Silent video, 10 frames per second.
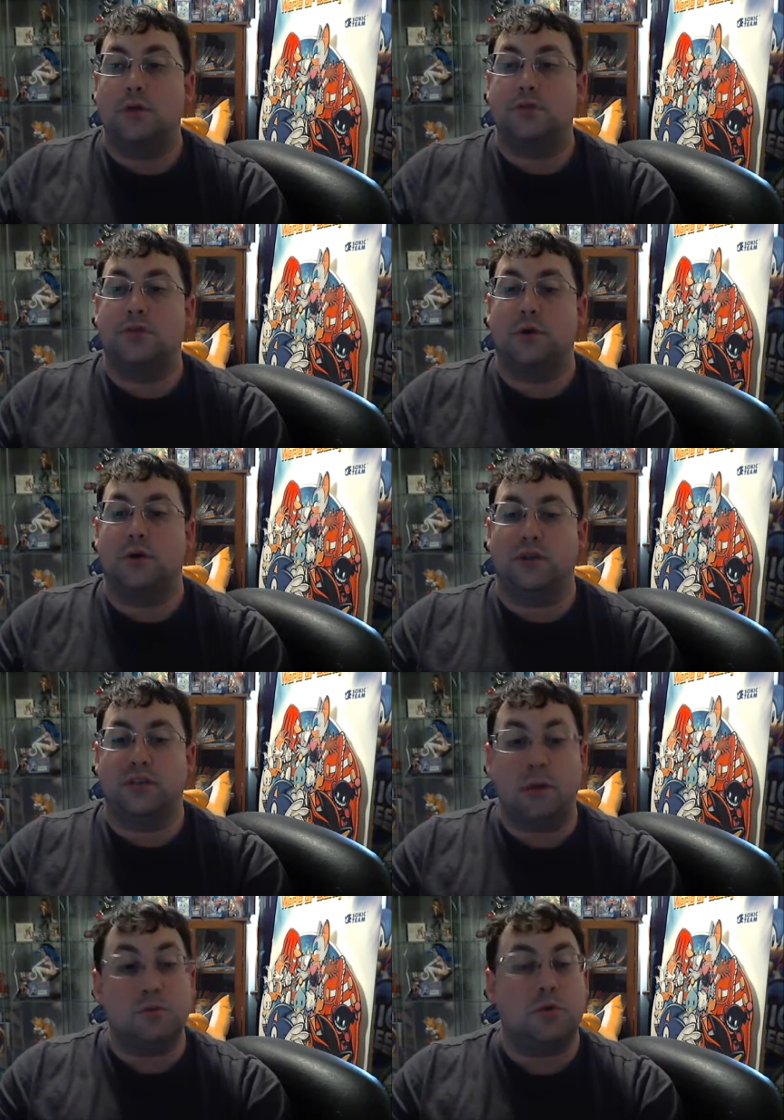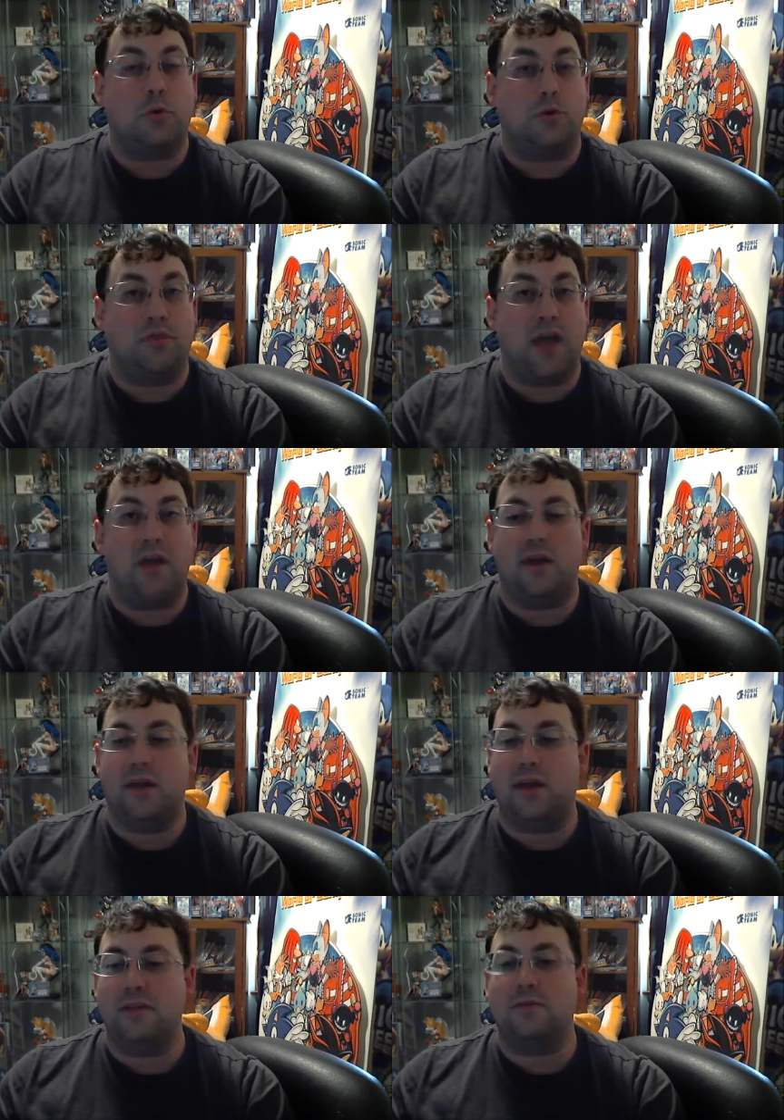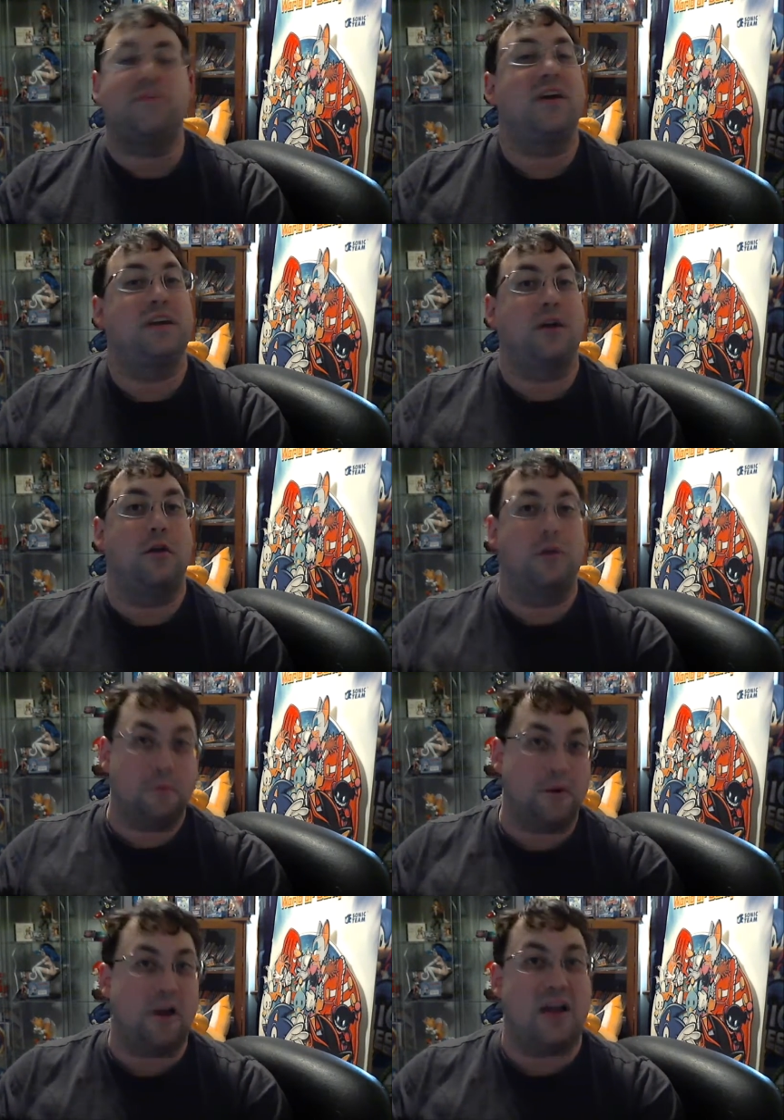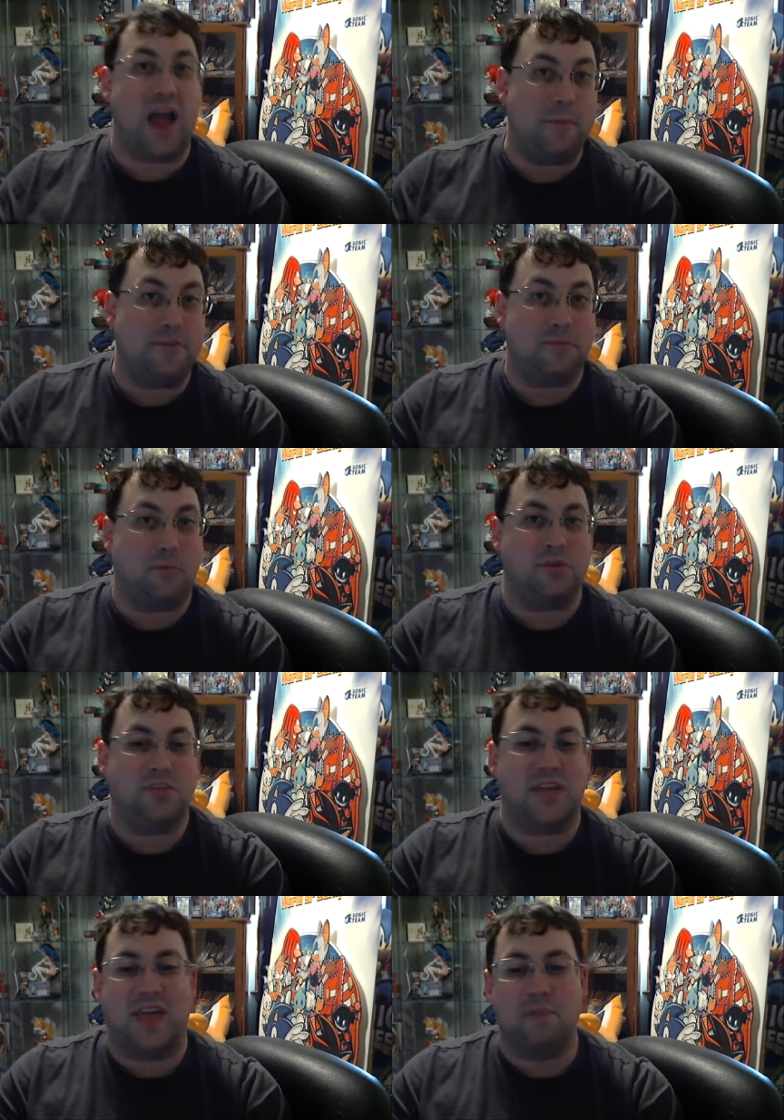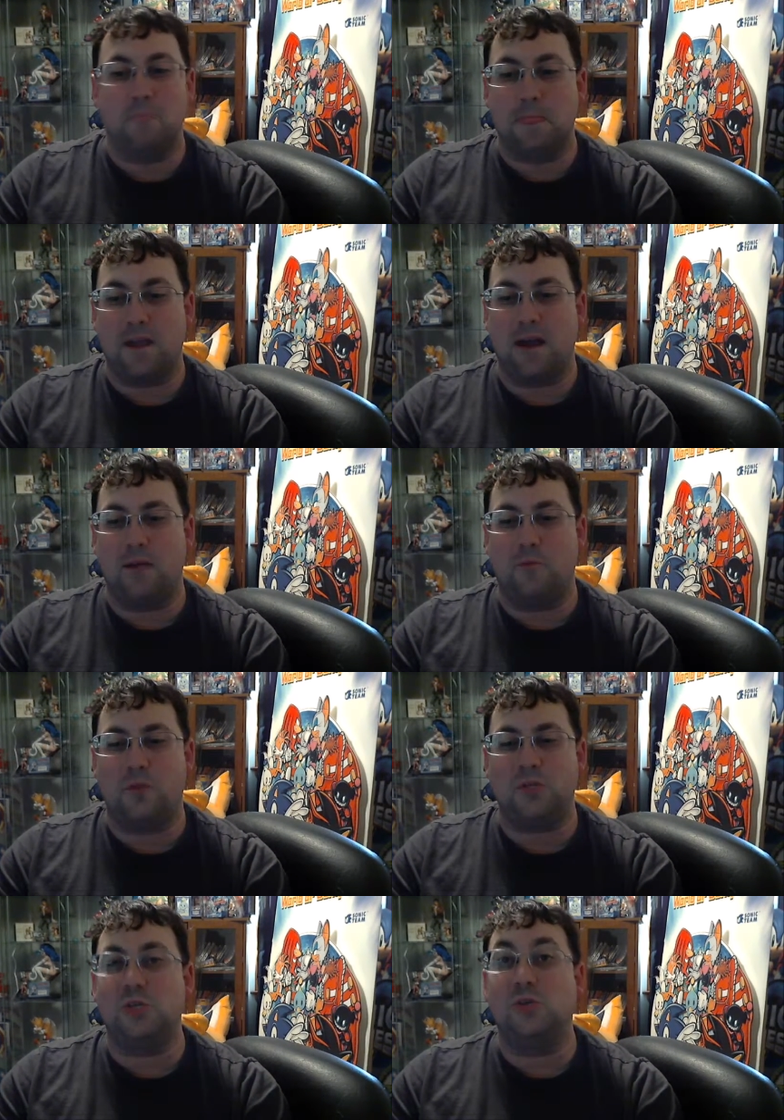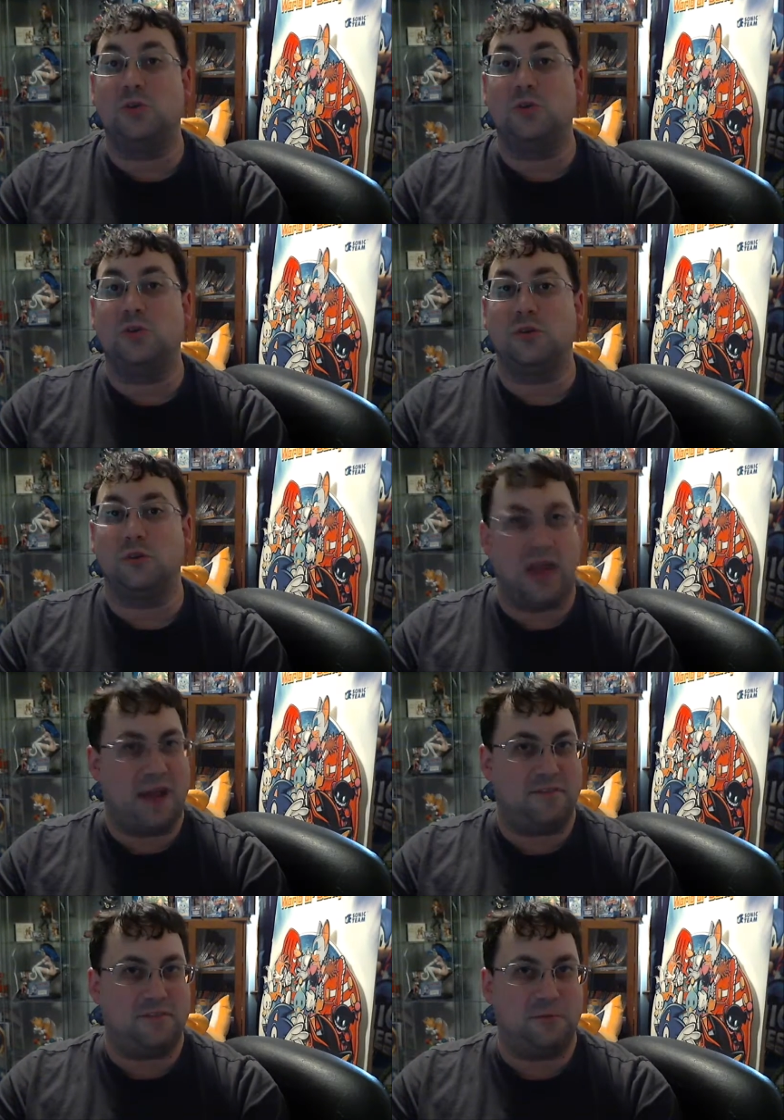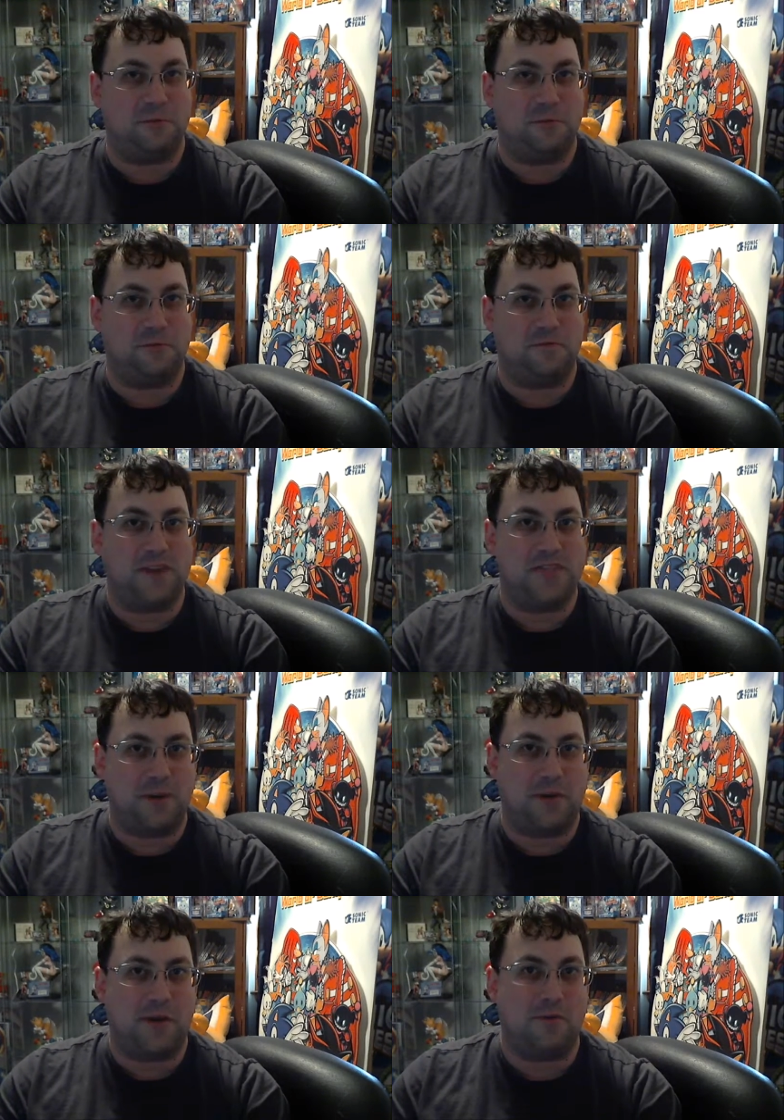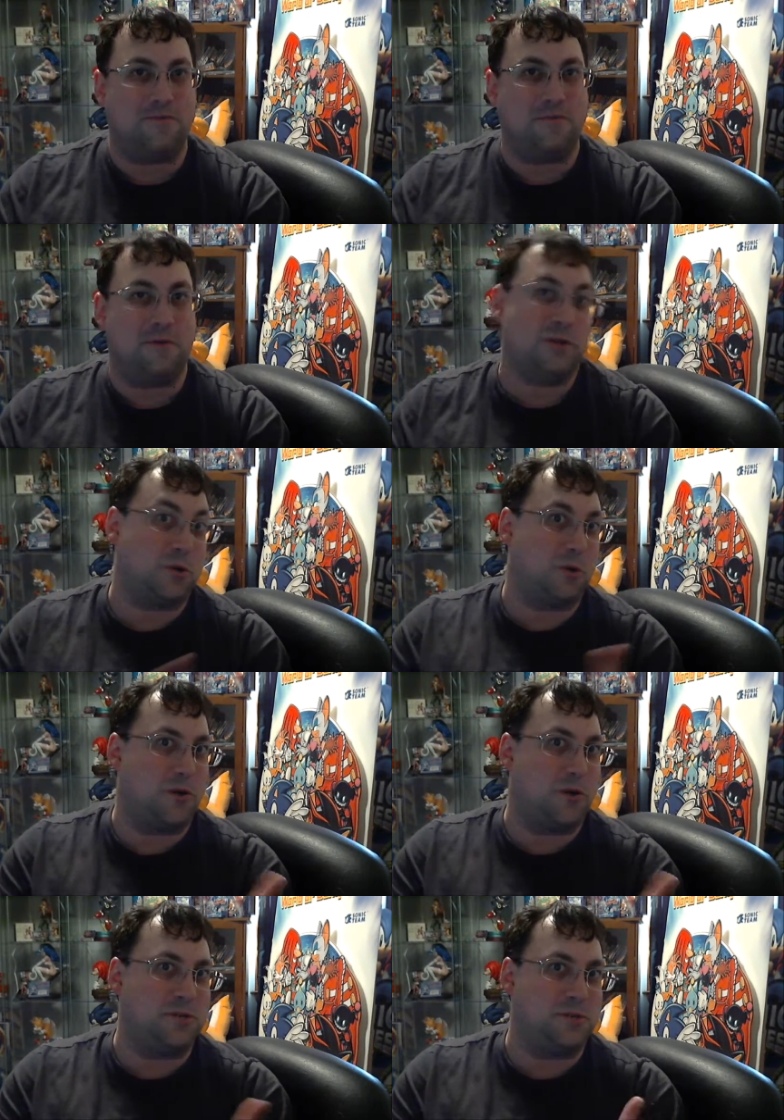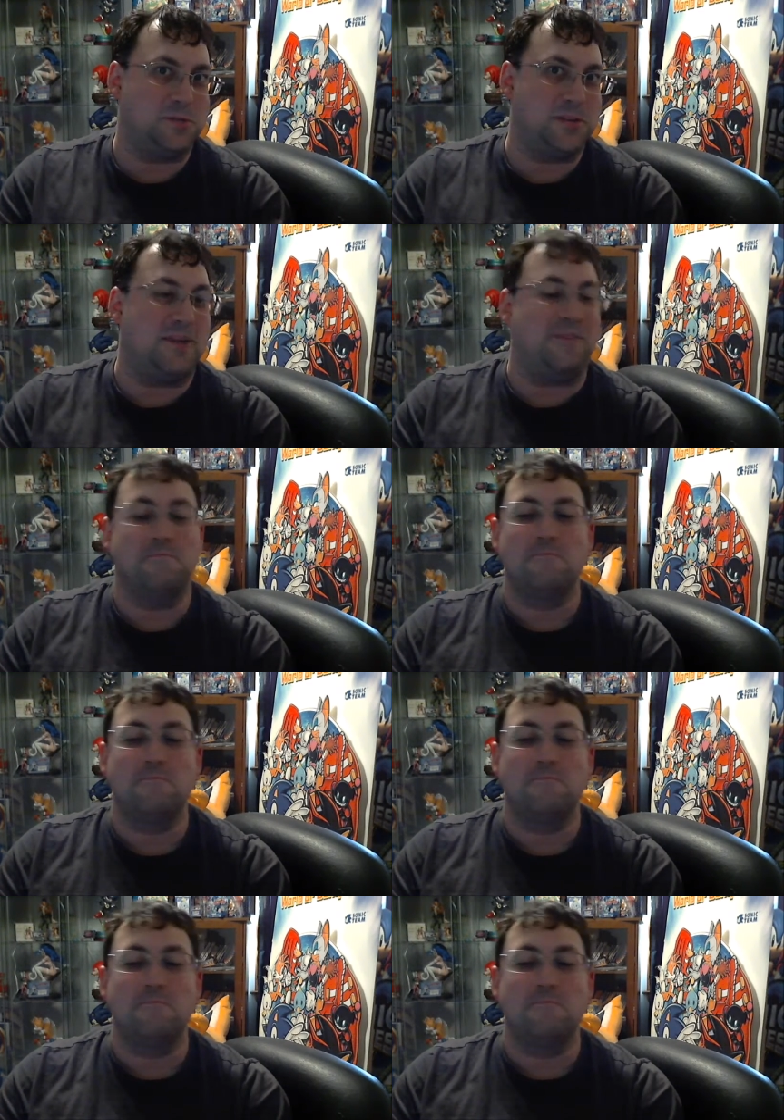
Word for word: So he, he was cool with that. And I ended up finding another uncommon sports game, um, which you'll have to find that one out if you actually go watch his channel.